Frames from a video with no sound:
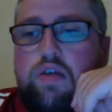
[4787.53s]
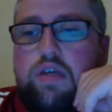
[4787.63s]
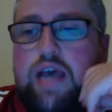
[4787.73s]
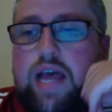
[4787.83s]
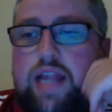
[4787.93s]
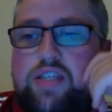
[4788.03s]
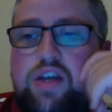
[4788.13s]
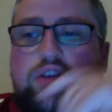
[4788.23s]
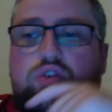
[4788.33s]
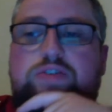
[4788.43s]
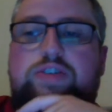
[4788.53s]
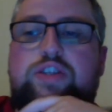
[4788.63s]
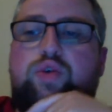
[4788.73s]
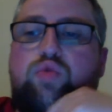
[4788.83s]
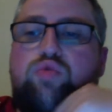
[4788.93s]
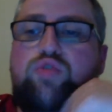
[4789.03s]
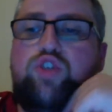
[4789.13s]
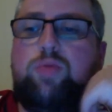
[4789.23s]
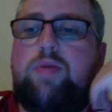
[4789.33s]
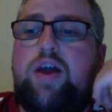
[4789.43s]
Alexander Gustafsson holds
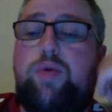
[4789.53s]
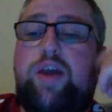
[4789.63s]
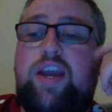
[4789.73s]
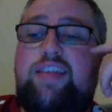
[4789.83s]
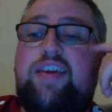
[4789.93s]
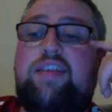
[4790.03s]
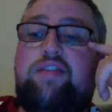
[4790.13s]
Jimmy Manoa. He did.